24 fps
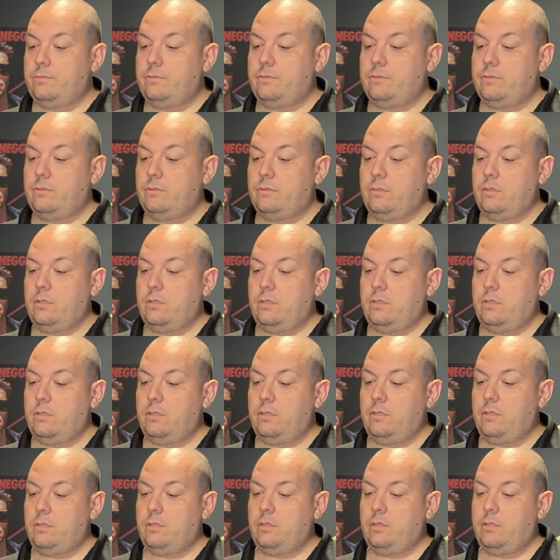
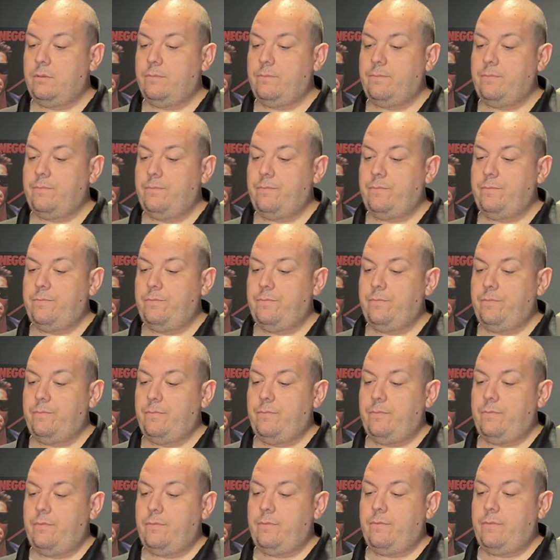
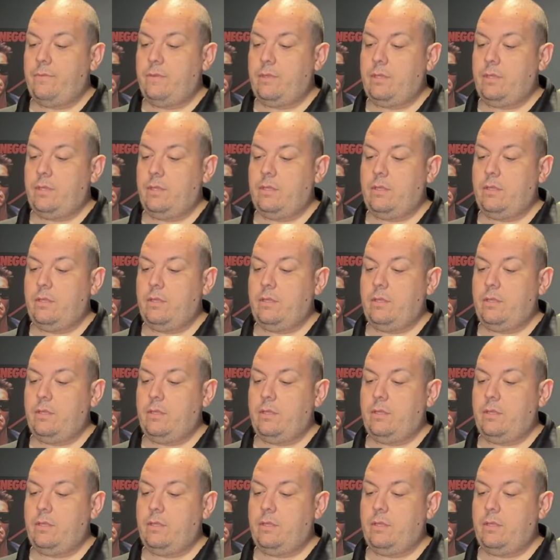(not speaking)